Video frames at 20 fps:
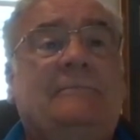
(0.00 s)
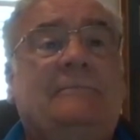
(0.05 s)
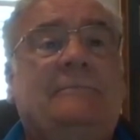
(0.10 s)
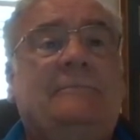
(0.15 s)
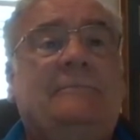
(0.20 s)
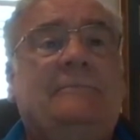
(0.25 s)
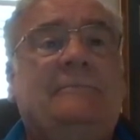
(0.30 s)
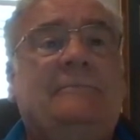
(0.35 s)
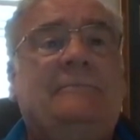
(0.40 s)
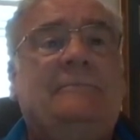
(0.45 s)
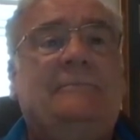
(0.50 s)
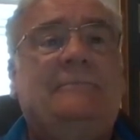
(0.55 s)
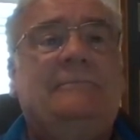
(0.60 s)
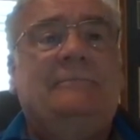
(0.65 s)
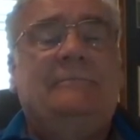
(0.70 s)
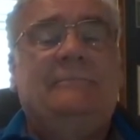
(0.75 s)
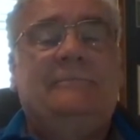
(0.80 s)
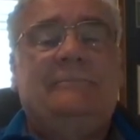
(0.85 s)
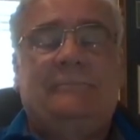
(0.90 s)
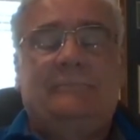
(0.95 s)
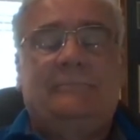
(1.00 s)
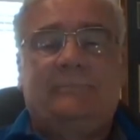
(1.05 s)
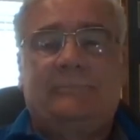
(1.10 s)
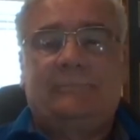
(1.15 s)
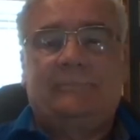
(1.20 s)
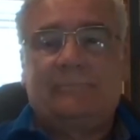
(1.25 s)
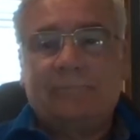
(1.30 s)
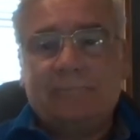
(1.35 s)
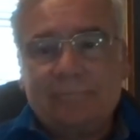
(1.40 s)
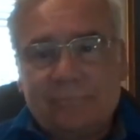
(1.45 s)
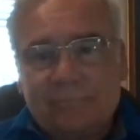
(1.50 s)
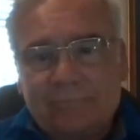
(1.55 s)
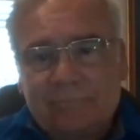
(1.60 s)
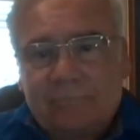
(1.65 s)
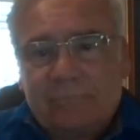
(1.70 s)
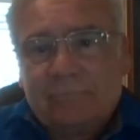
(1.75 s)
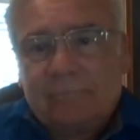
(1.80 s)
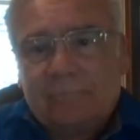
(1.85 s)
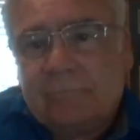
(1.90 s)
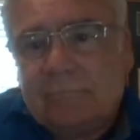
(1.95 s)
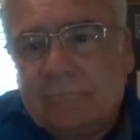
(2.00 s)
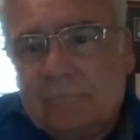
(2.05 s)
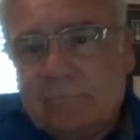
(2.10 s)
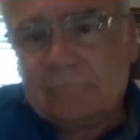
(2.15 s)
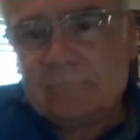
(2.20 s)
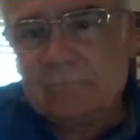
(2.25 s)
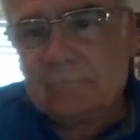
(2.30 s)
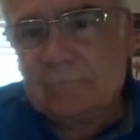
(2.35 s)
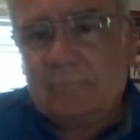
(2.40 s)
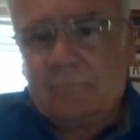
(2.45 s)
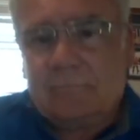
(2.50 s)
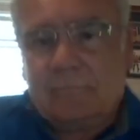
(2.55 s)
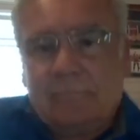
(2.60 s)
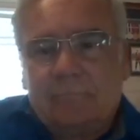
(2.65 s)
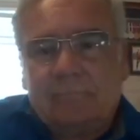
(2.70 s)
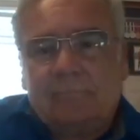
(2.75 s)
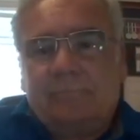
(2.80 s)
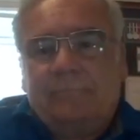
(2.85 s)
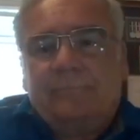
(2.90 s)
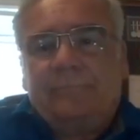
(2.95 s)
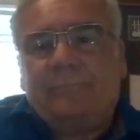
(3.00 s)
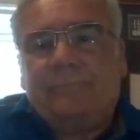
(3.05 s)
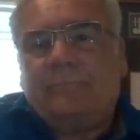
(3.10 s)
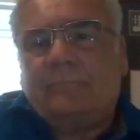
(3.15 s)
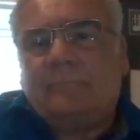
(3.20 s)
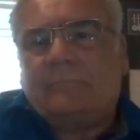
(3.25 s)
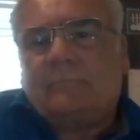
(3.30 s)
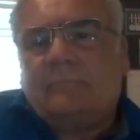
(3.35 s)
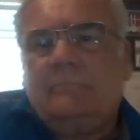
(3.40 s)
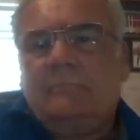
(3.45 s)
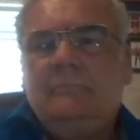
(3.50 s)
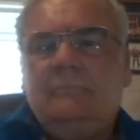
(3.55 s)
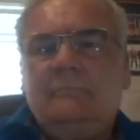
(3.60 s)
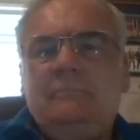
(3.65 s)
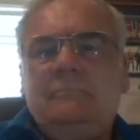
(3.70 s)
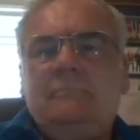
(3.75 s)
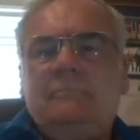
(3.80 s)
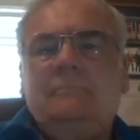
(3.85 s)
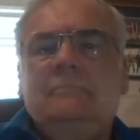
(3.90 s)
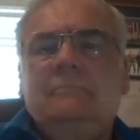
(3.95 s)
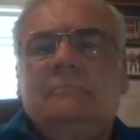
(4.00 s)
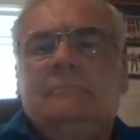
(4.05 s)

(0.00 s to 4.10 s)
This person isn't speaking.